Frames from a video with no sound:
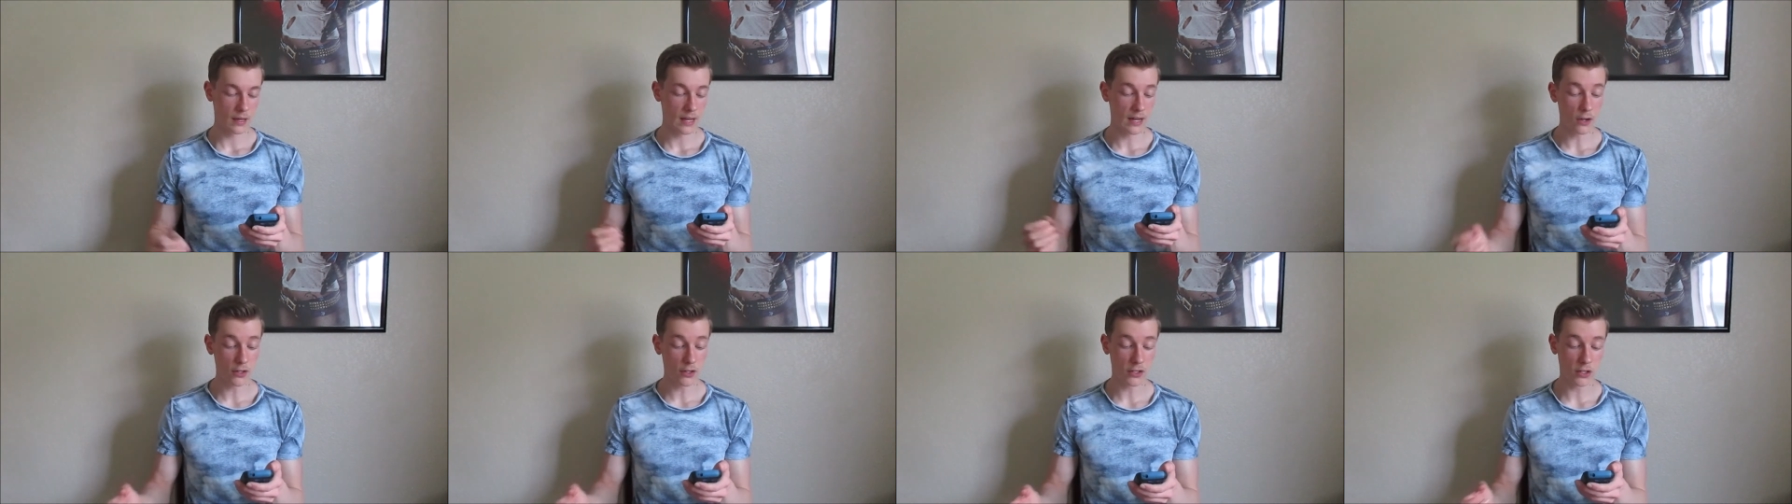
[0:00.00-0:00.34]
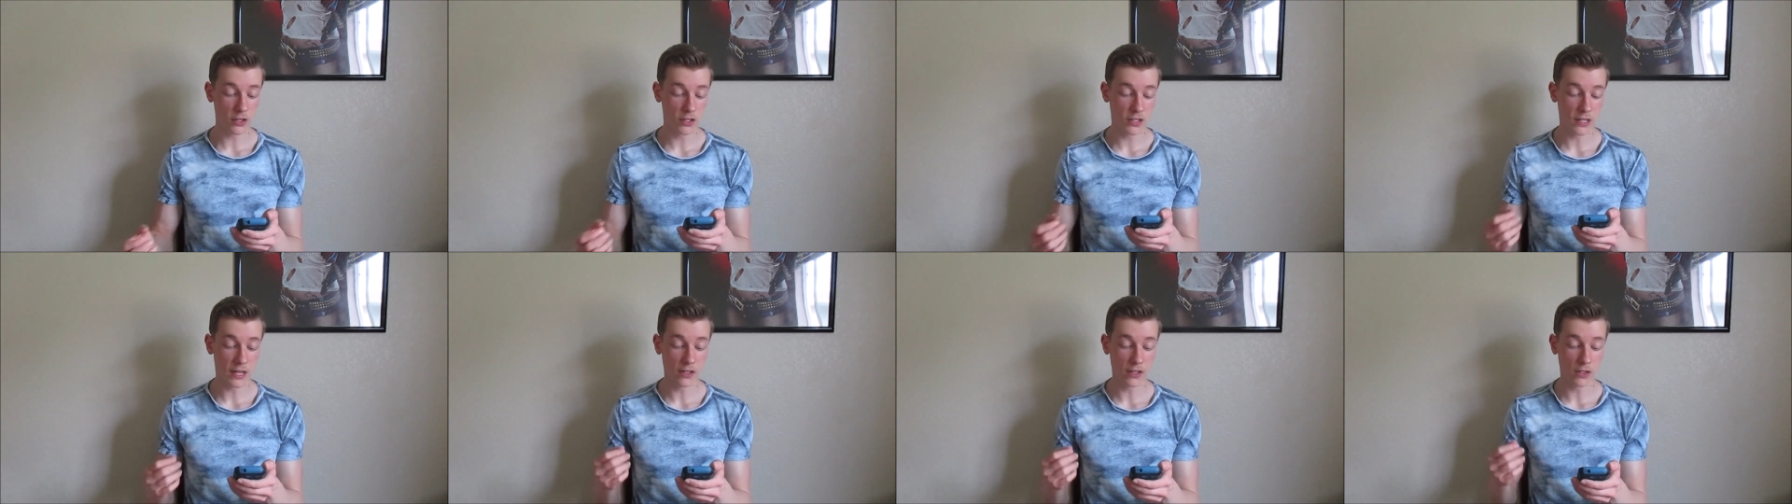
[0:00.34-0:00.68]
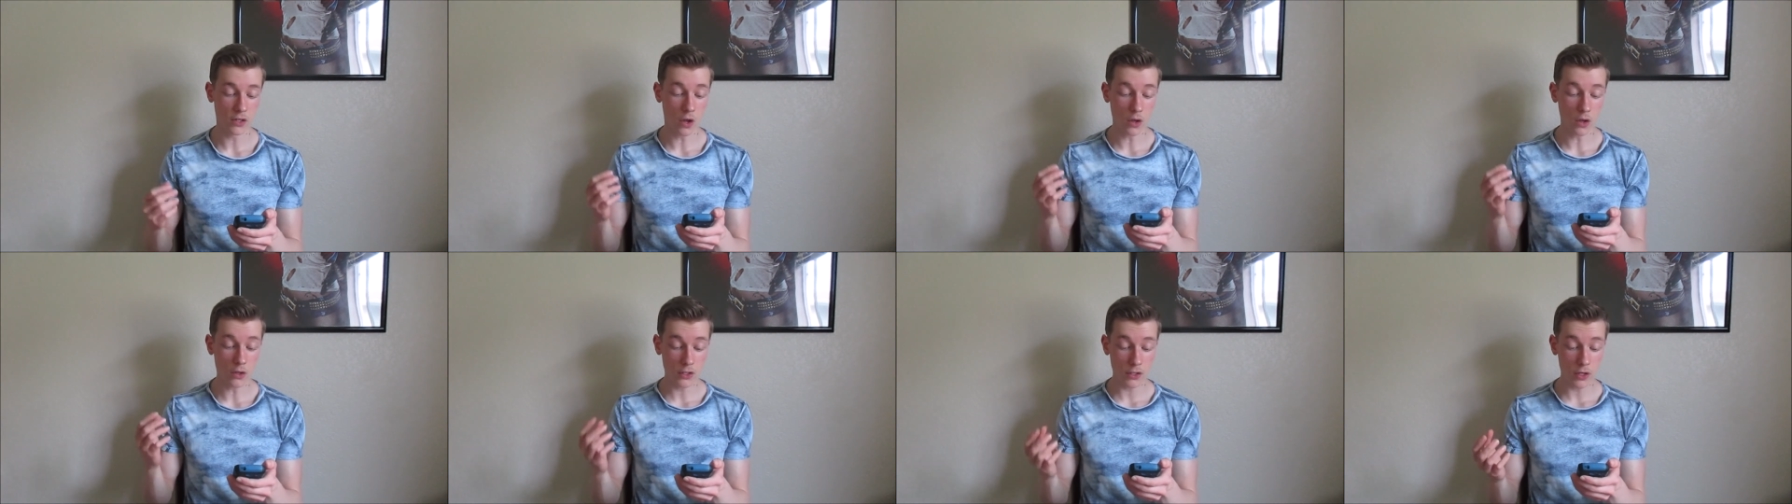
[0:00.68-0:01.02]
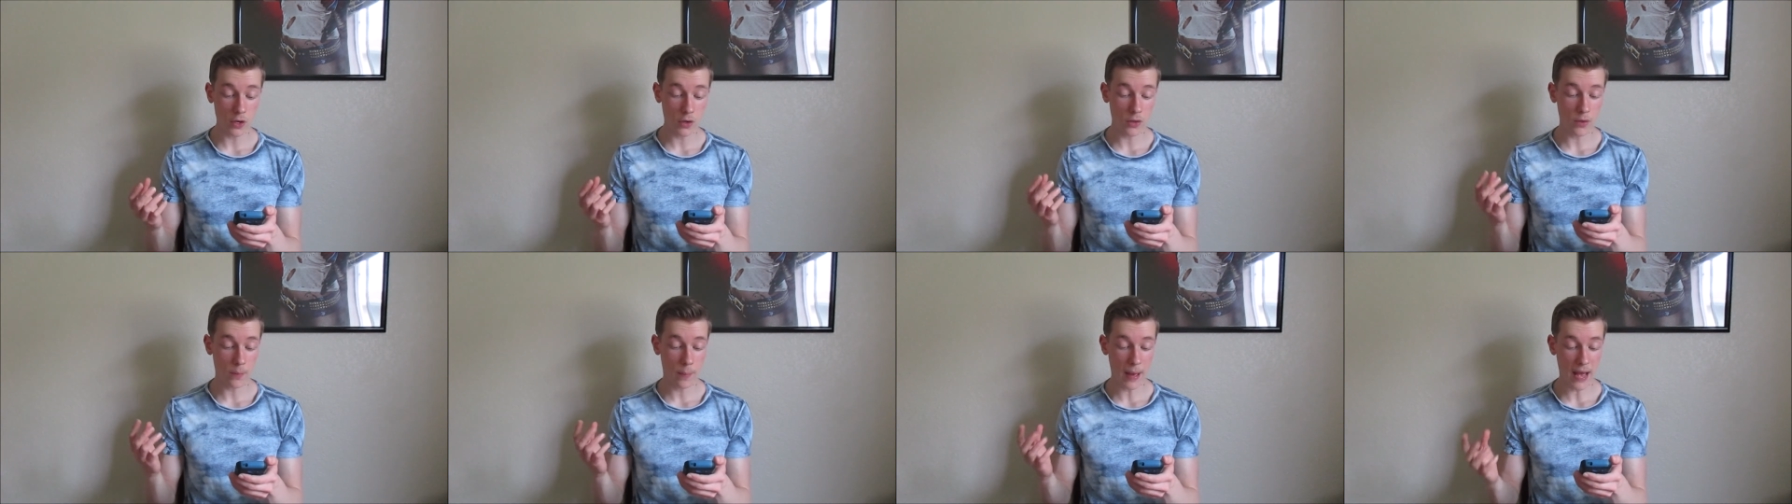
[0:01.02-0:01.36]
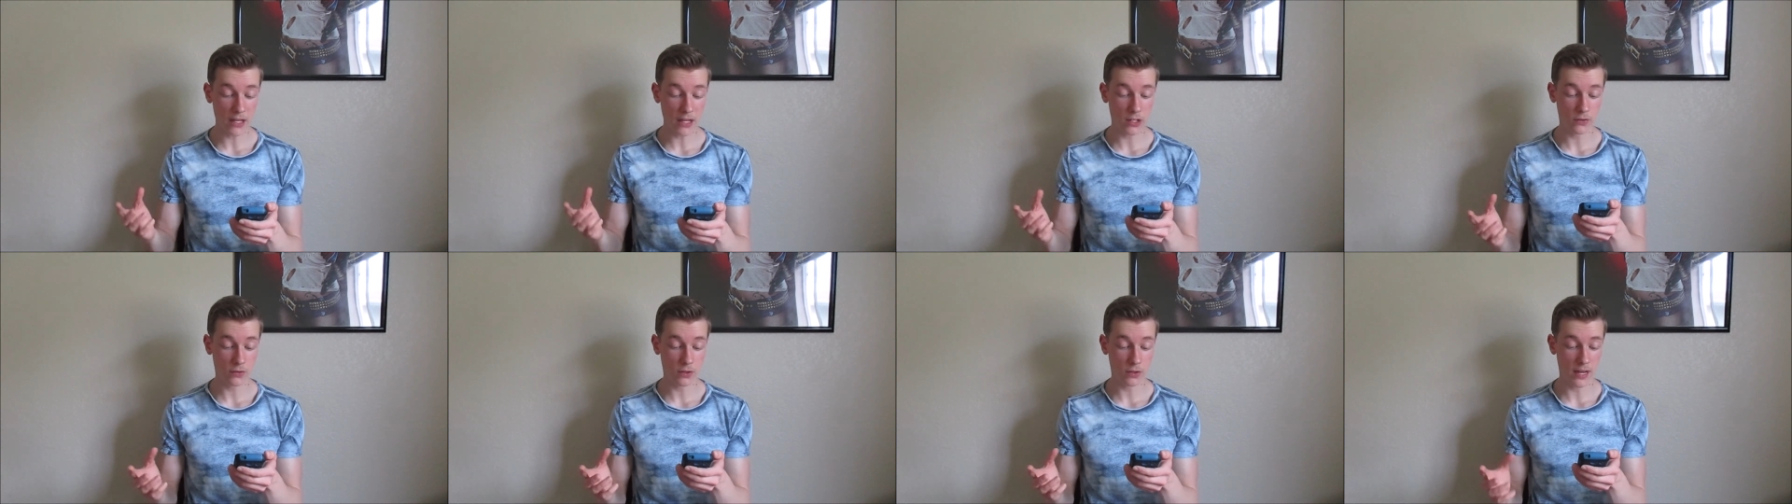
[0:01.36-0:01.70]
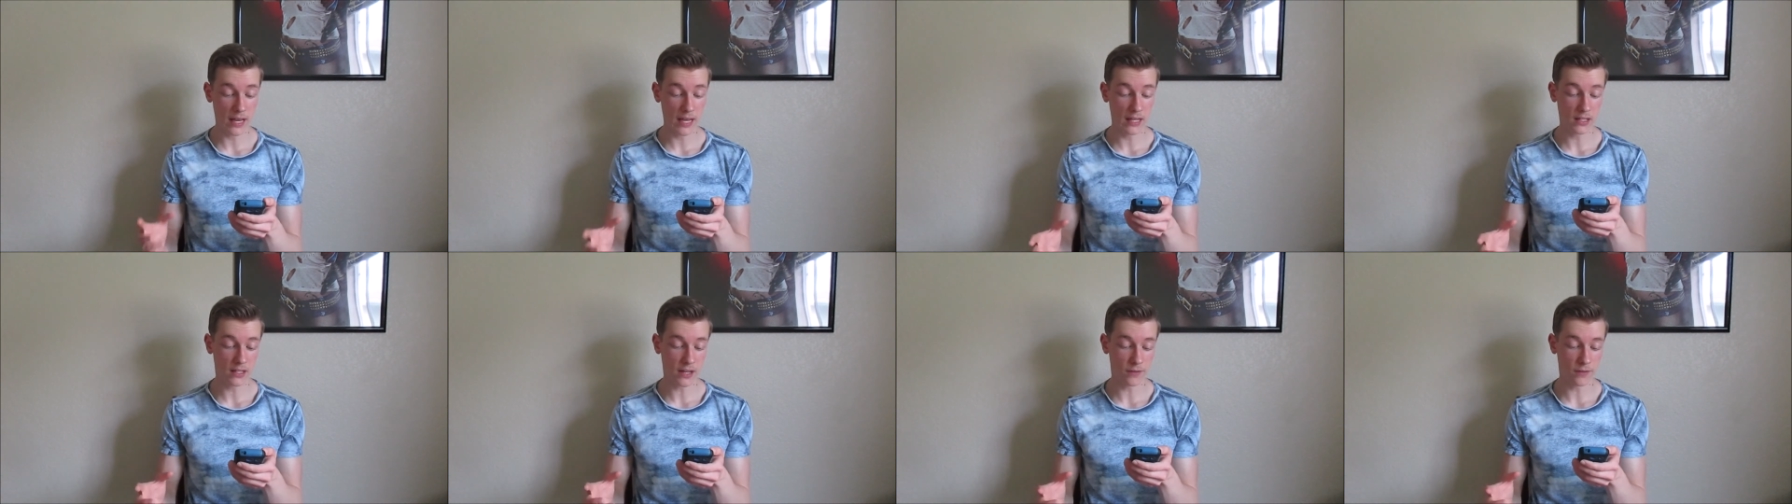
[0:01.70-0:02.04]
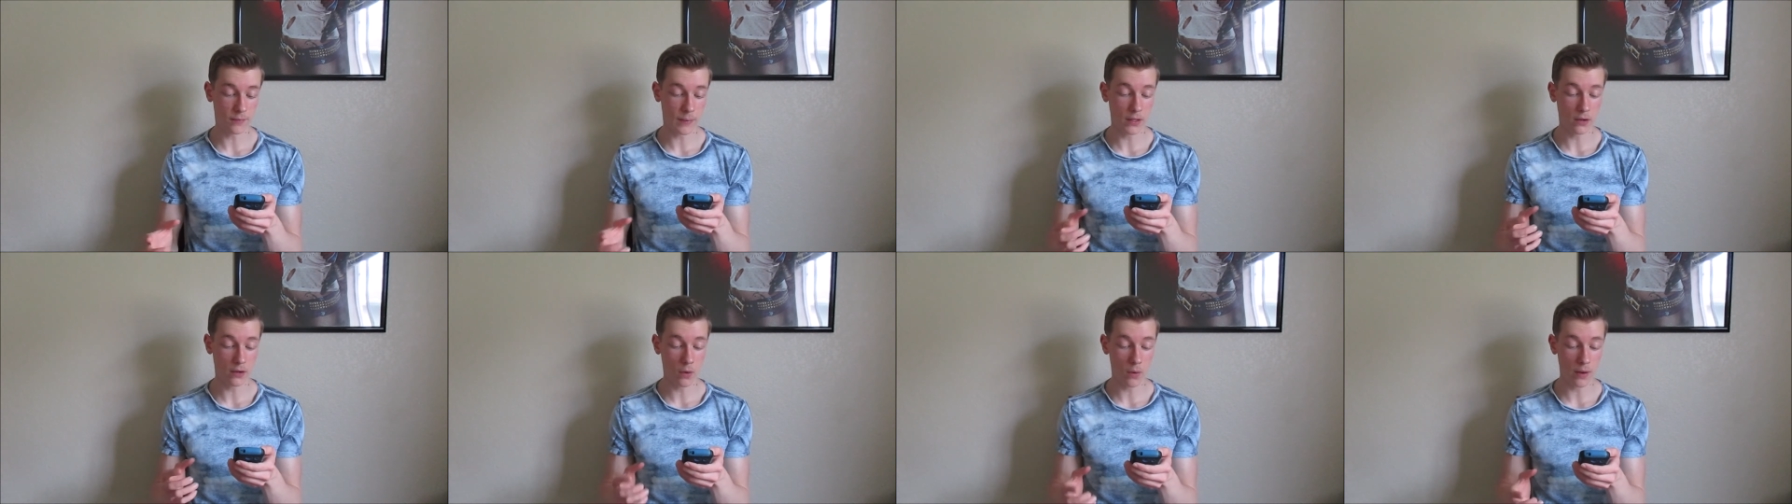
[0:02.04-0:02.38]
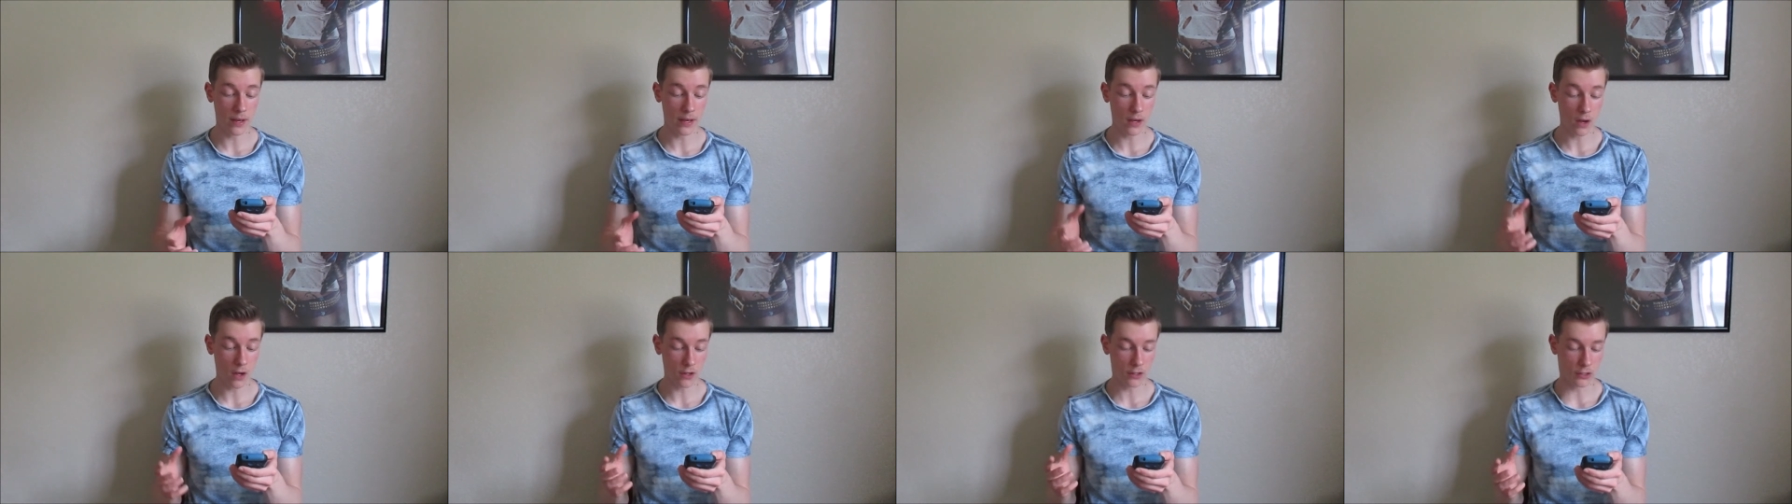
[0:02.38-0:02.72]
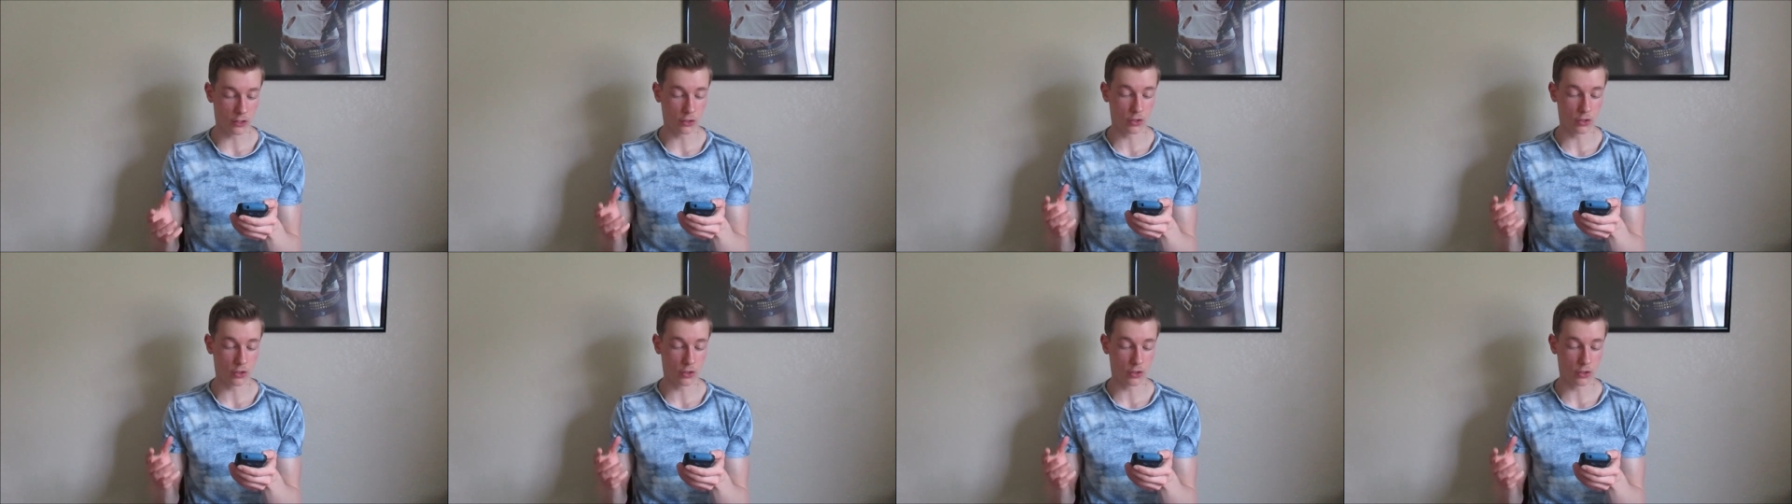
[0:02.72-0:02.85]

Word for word: It also says, also the past few days I've been going onto